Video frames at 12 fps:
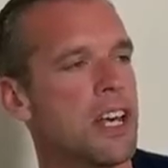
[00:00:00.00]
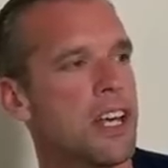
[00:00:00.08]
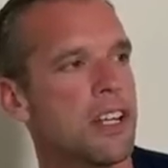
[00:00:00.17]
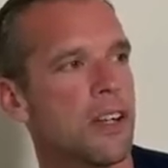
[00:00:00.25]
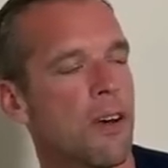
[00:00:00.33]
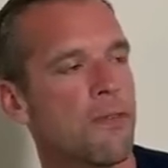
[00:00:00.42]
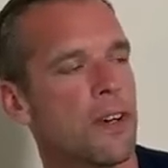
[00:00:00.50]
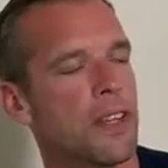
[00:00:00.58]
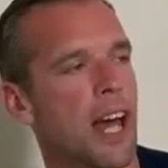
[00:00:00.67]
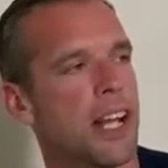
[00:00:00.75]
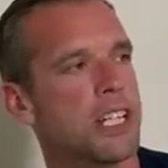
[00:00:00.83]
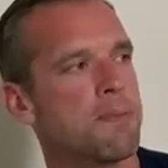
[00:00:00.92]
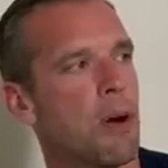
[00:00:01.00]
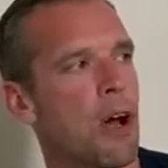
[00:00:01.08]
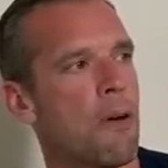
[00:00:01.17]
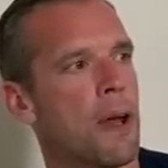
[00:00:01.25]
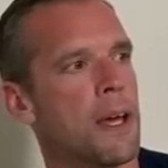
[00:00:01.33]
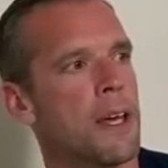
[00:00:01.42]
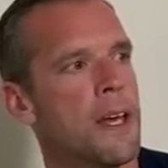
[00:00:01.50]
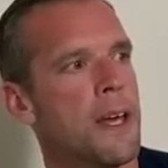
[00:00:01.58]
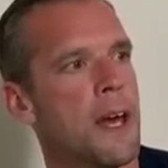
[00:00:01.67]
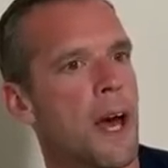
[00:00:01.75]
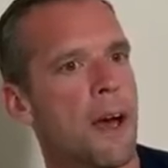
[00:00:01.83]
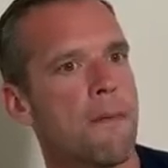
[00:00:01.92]
So I find that inspiring.
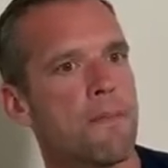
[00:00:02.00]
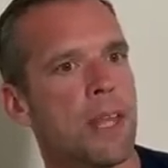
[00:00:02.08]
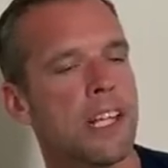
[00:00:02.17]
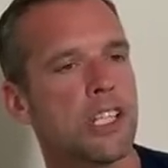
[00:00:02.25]
In